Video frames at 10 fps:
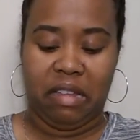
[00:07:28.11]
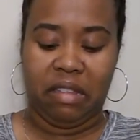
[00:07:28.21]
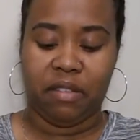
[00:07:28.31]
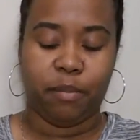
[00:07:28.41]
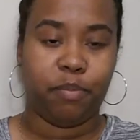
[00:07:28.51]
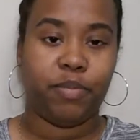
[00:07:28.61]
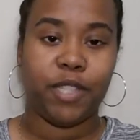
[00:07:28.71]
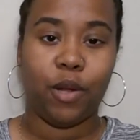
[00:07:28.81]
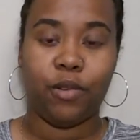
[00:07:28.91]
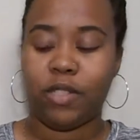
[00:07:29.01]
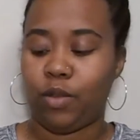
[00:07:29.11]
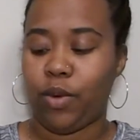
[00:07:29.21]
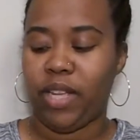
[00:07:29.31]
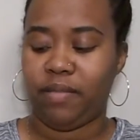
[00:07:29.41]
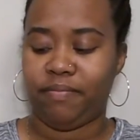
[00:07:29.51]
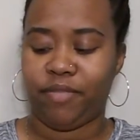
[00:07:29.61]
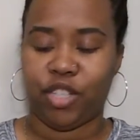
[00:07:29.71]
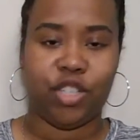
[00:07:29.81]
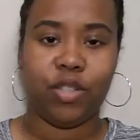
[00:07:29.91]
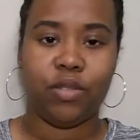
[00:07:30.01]
The soles squeak, the
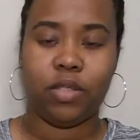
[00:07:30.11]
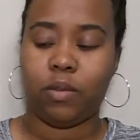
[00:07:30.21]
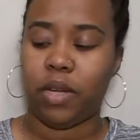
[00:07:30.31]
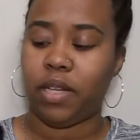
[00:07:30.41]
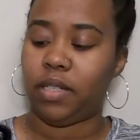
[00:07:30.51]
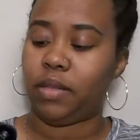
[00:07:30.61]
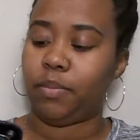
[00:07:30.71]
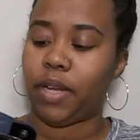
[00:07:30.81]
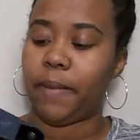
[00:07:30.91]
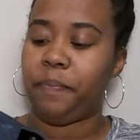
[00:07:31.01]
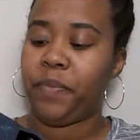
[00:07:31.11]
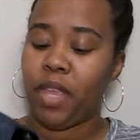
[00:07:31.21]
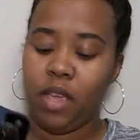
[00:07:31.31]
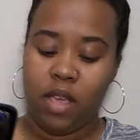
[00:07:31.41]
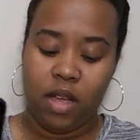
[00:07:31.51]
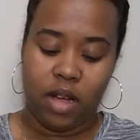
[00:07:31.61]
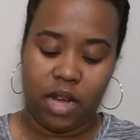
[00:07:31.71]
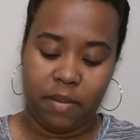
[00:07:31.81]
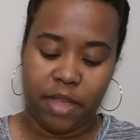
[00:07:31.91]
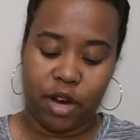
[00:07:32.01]
shoe squeaks, but
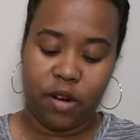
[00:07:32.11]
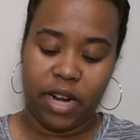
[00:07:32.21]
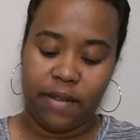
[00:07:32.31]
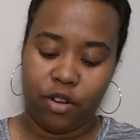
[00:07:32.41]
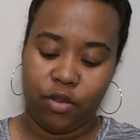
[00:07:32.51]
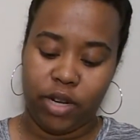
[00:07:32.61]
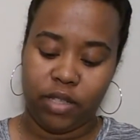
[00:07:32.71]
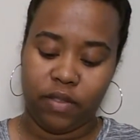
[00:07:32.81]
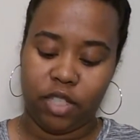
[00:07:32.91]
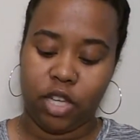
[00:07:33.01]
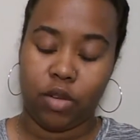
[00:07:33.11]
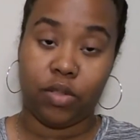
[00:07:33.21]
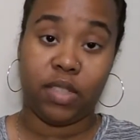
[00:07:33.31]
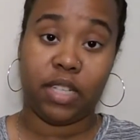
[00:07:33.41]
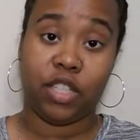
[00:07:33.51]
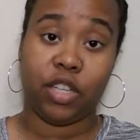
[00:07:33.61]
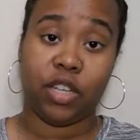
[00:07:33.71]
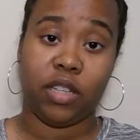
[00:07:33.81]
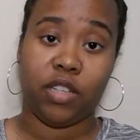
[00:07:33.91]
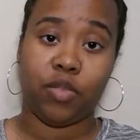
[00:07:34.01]
they already have a crease on the toe, so that's
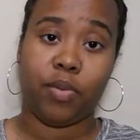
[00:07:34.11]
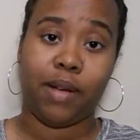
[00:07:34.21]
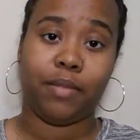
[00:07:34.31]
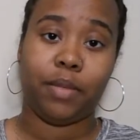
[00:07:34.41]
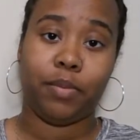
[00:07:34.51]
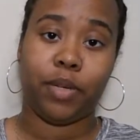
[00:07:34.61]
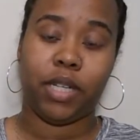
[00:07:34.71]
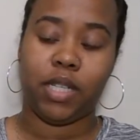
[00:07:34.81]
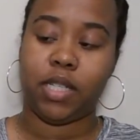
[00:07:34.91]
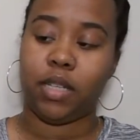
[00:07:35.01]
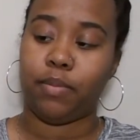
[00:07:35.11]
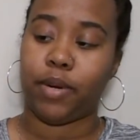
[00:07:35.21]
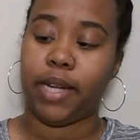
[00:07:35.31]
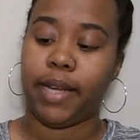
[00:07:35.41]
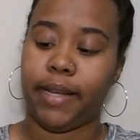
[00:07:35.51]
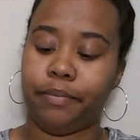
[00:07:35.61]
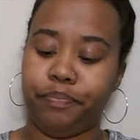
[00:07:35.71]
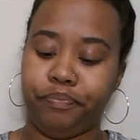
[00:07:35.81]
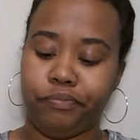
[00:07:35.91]
good. These will probably be pretty easy to break in.